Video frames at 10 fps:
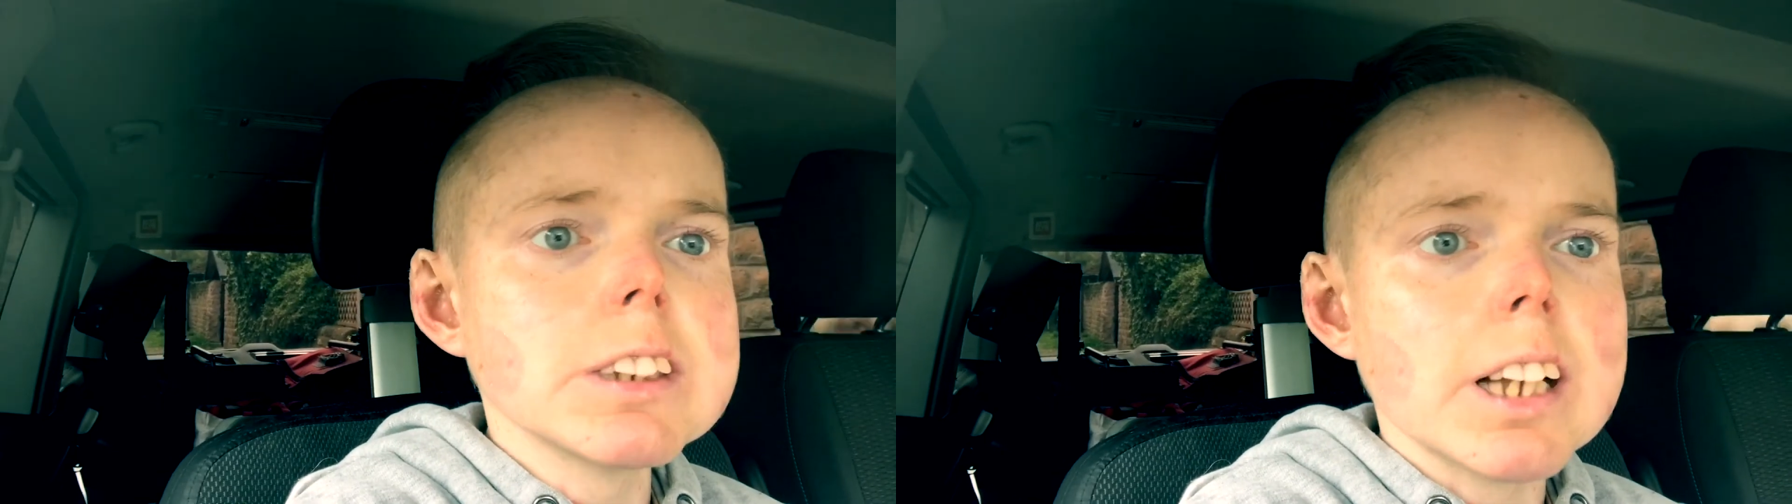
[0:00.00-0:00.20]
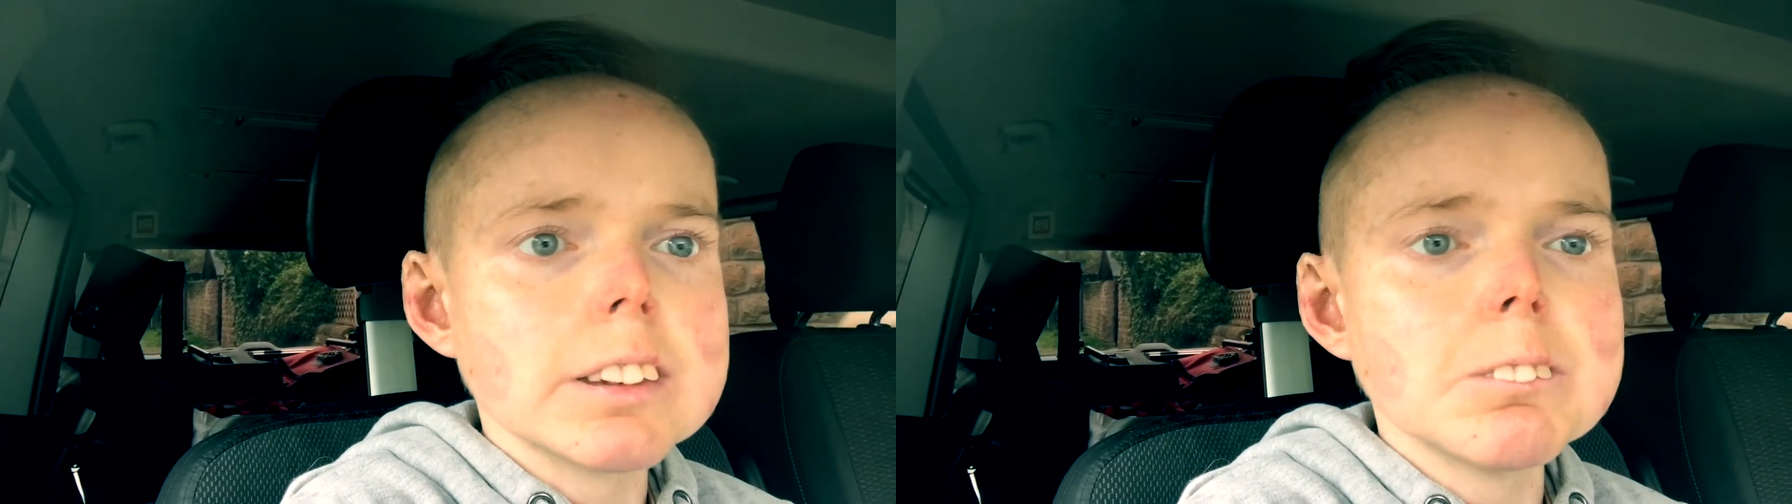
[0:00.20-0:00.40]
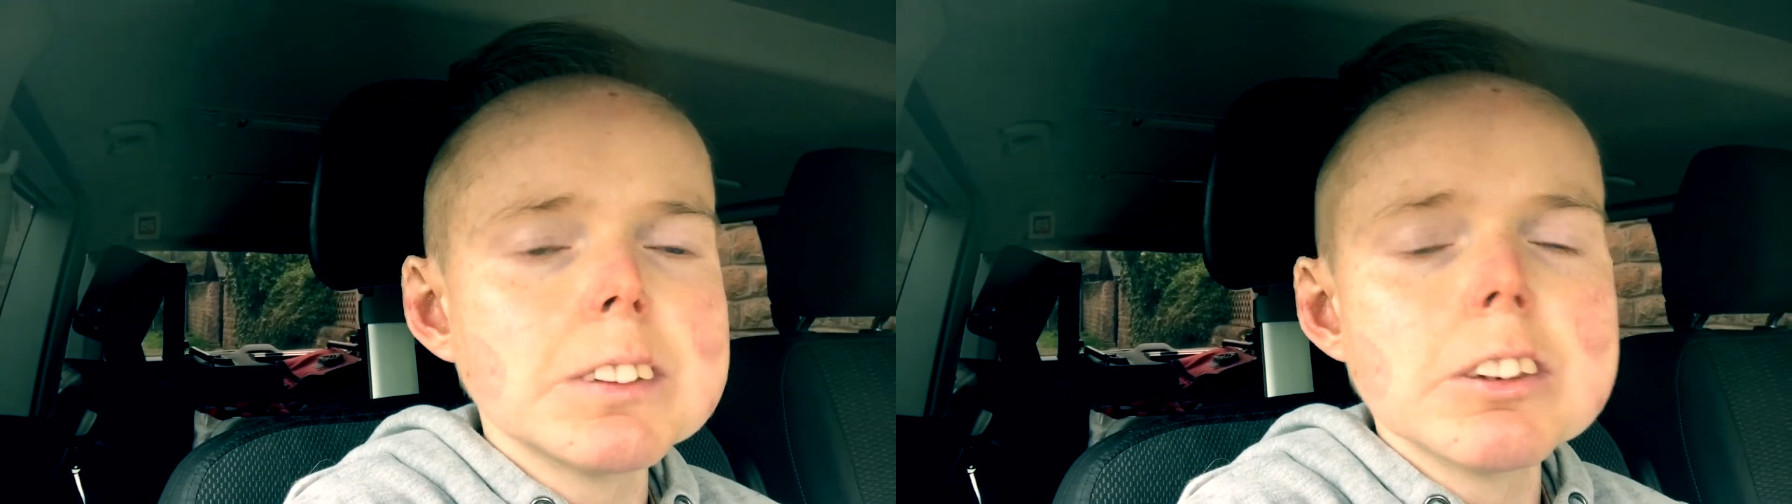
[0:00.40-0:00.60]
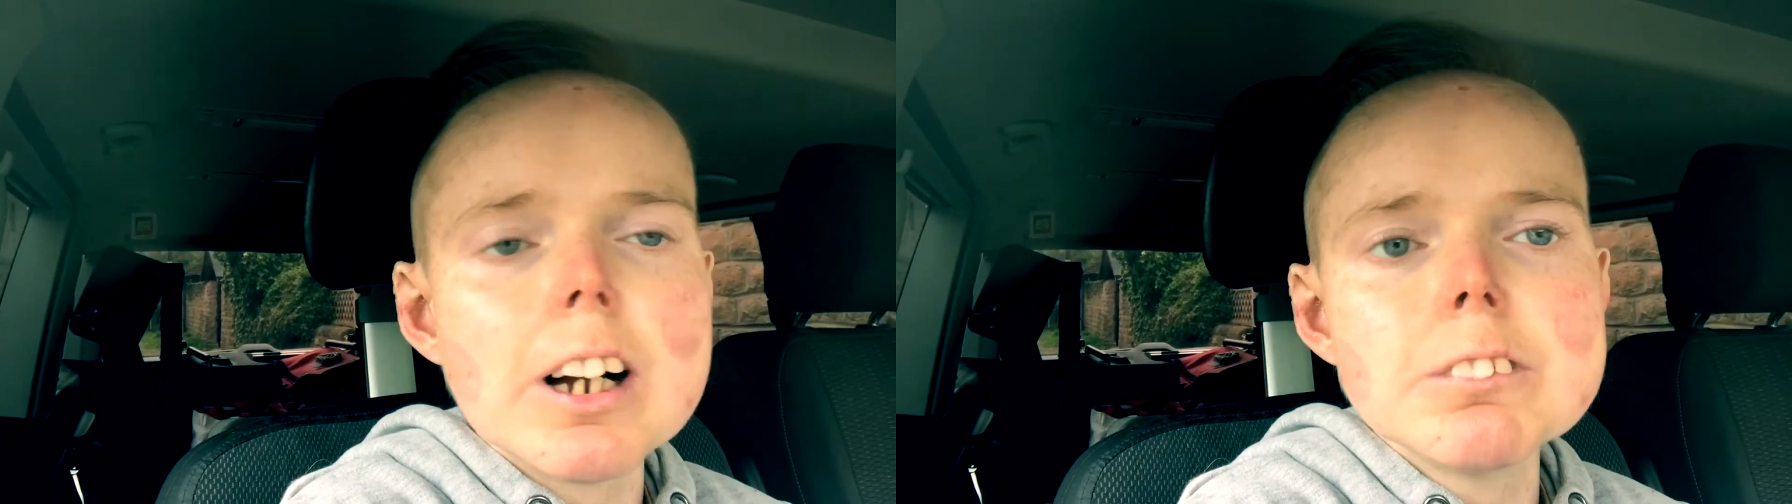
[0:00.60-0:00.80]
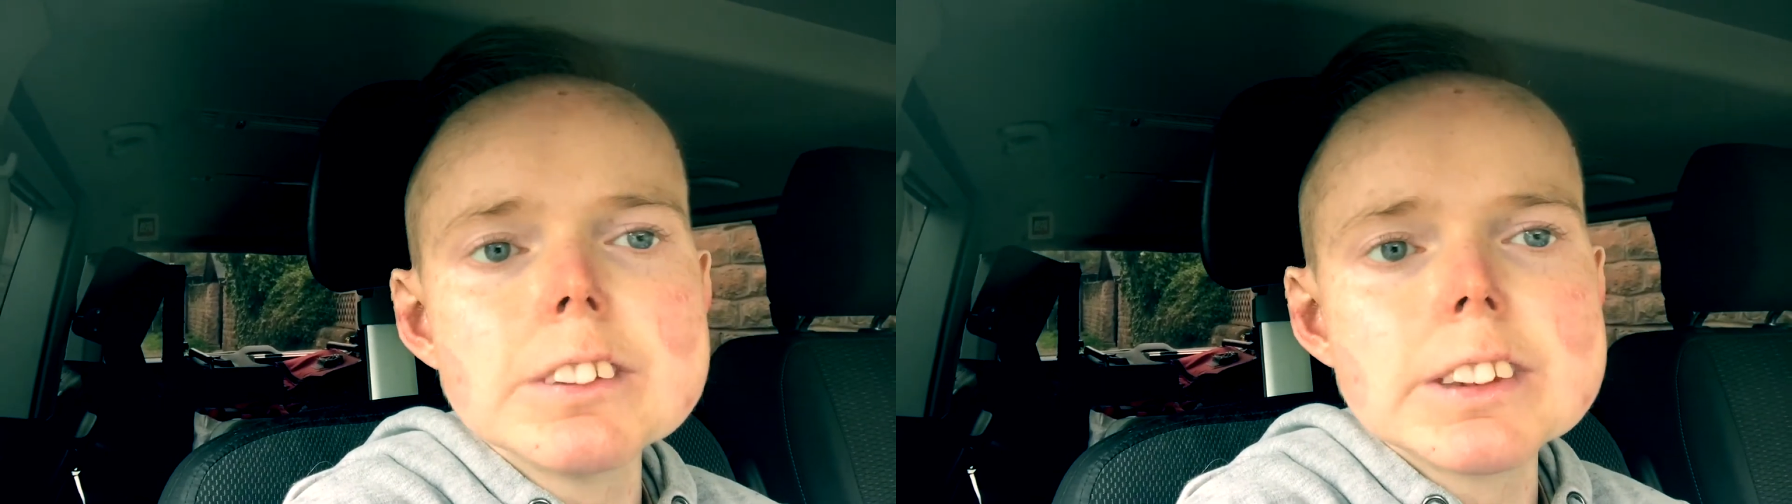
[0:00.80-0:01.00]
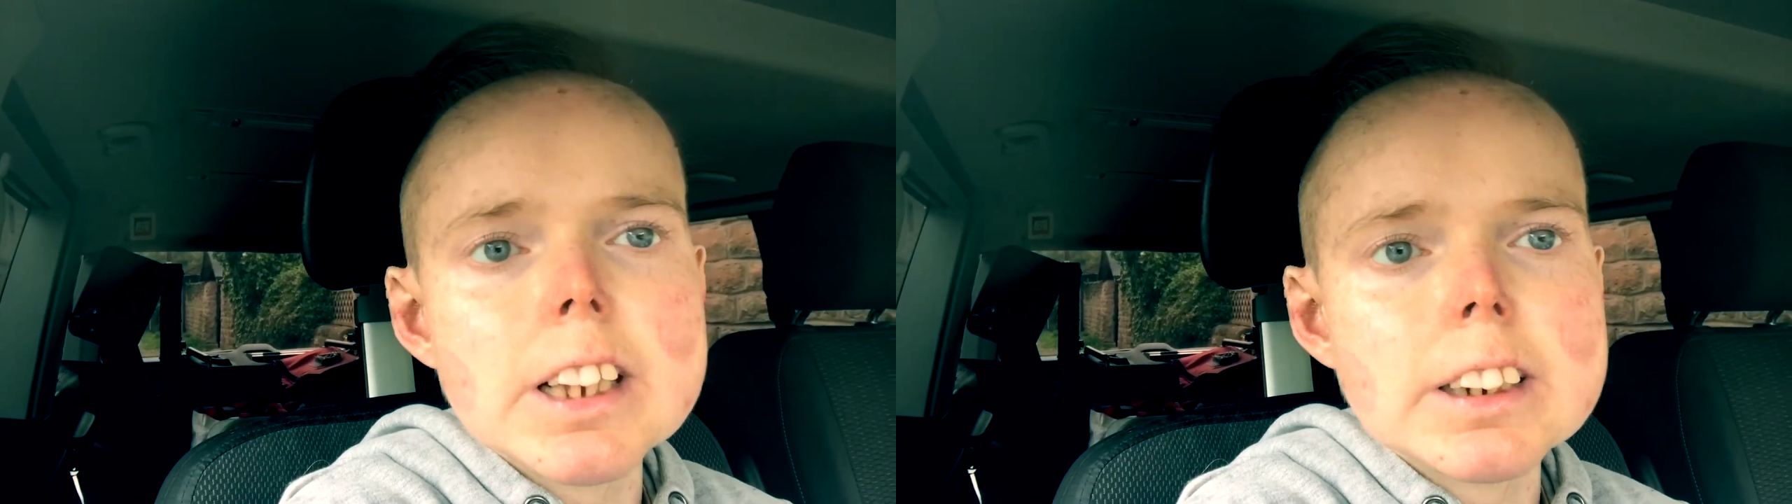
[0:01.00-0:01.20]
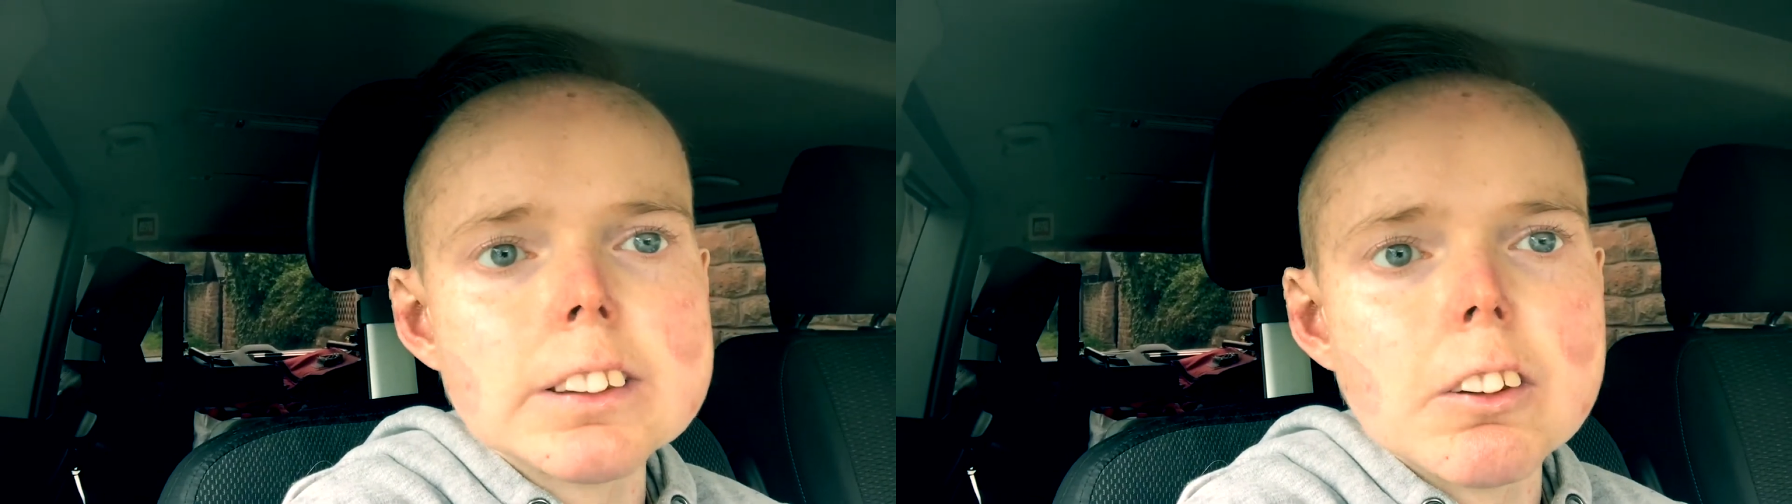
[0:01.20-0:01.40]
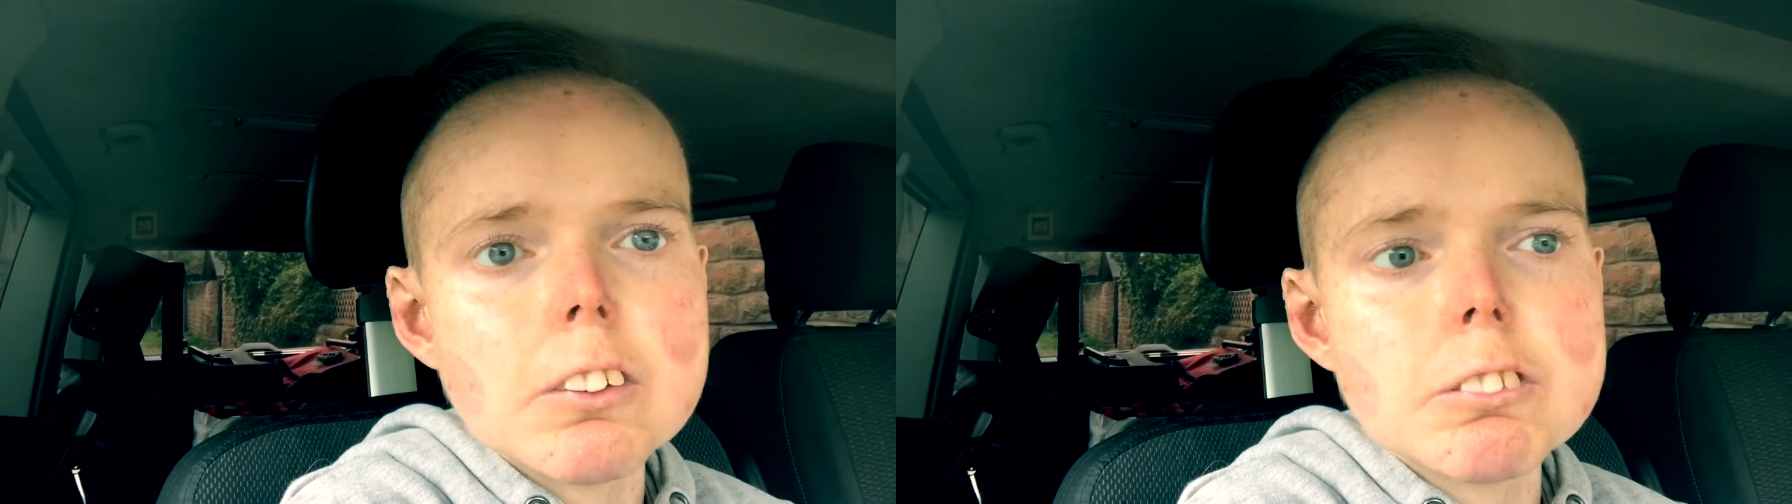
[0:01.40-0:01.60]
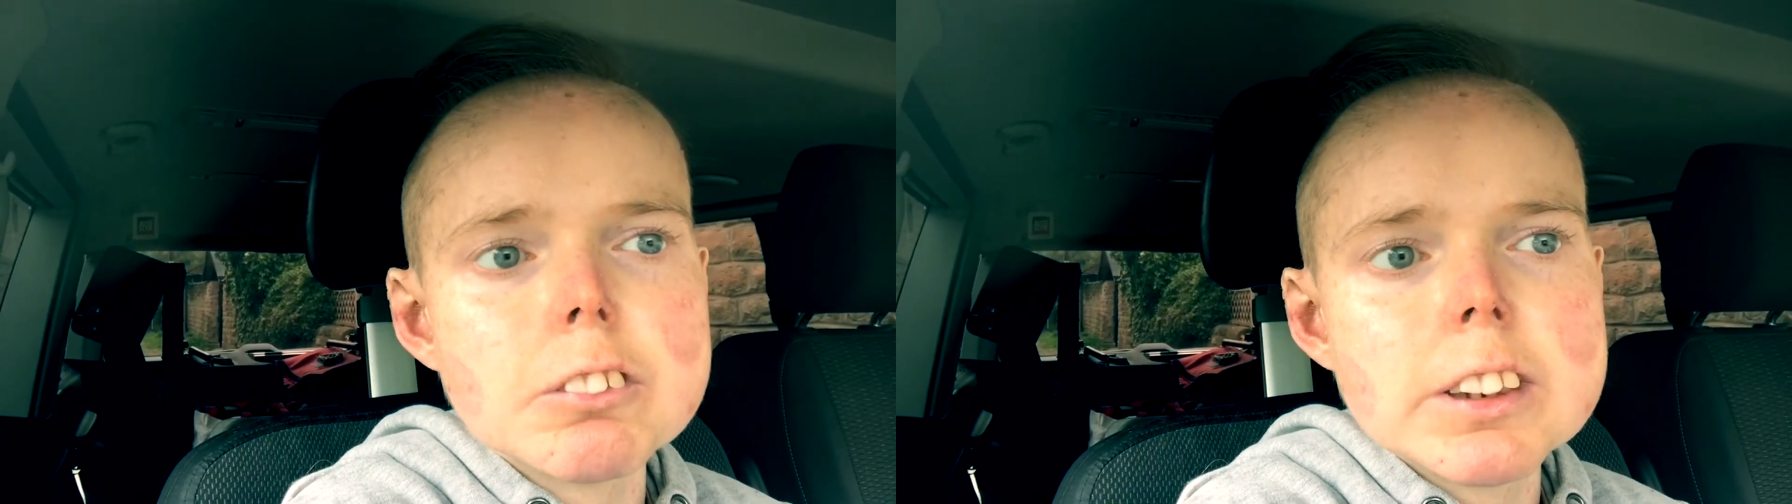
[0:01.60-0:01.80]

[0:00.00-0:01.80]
Dad will be driving the second off.